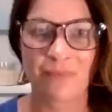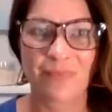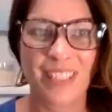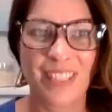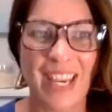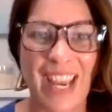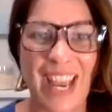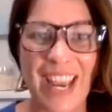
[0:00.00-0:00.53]

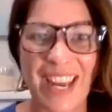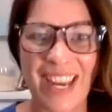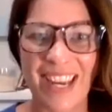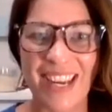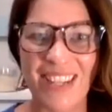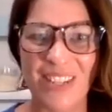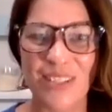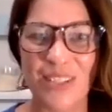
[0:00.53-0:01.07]

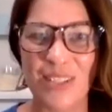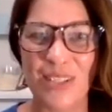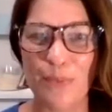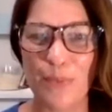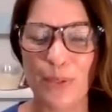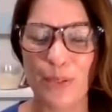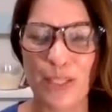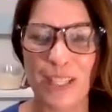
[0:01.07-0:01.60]
Hey, it's
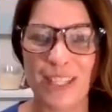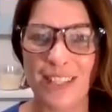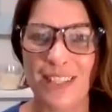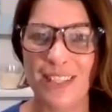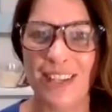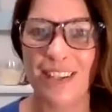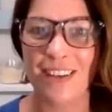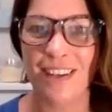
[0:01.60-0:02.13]
Kristen
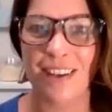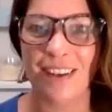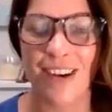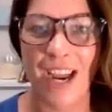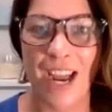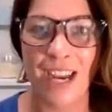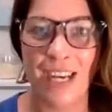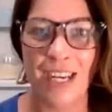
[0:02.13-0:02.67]
Bernius
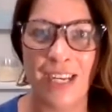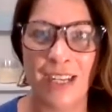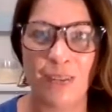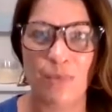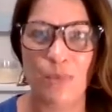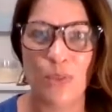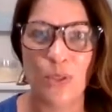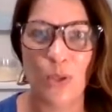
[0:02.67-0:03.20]
here. I
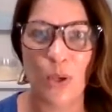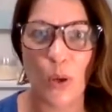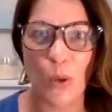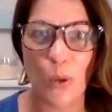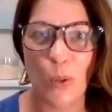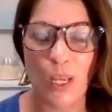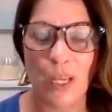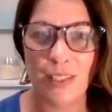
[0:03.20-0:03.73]
am
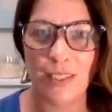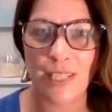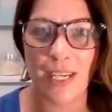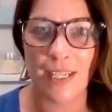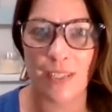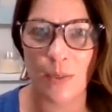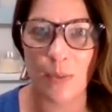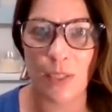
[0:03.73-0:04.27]
so
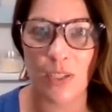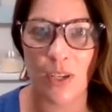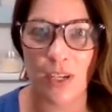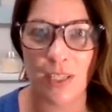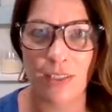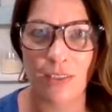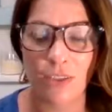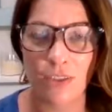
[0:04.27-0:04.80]
excited to be
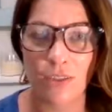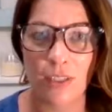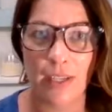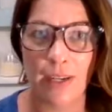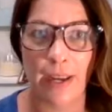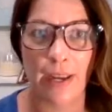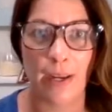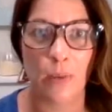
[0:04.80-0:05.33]
talking to you
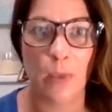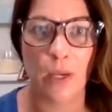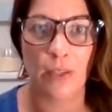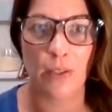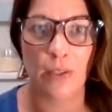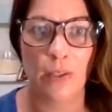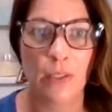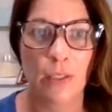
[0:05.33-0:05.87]
today,
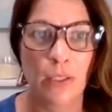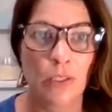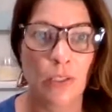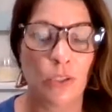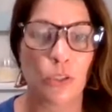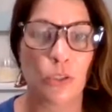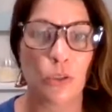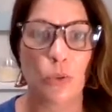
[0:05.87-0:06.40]
whether
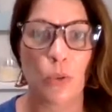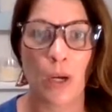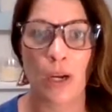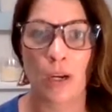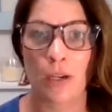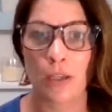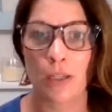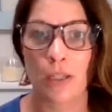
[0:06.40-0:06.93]
you
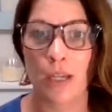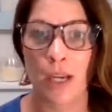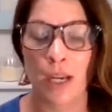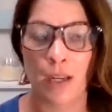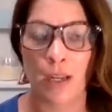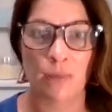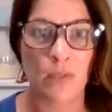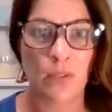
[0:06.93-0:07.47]
are
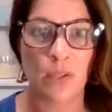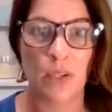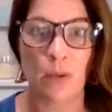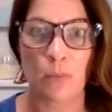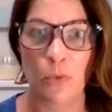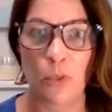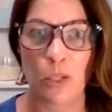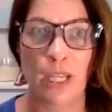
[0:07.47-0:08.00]

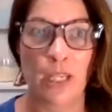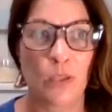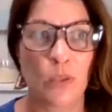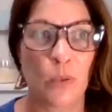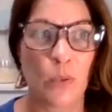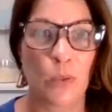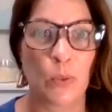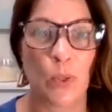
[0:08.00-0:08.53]
someone
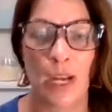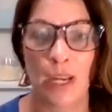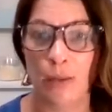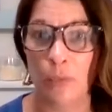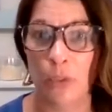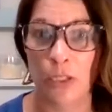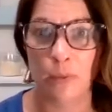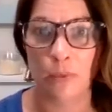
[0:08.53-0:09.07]
who
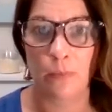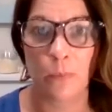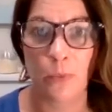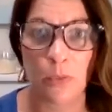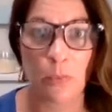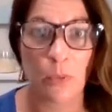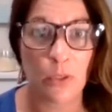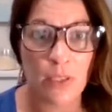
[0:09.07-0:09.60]
I'm working
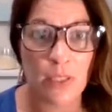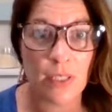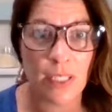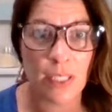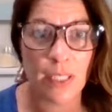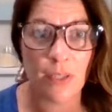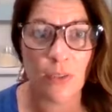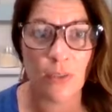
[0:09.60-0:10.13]
with
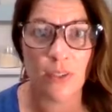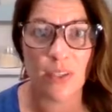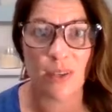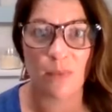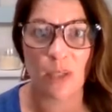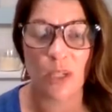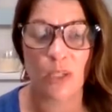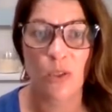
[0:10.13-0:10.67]
personally or
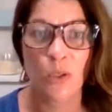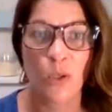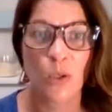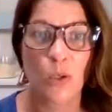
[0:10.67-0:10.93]
someone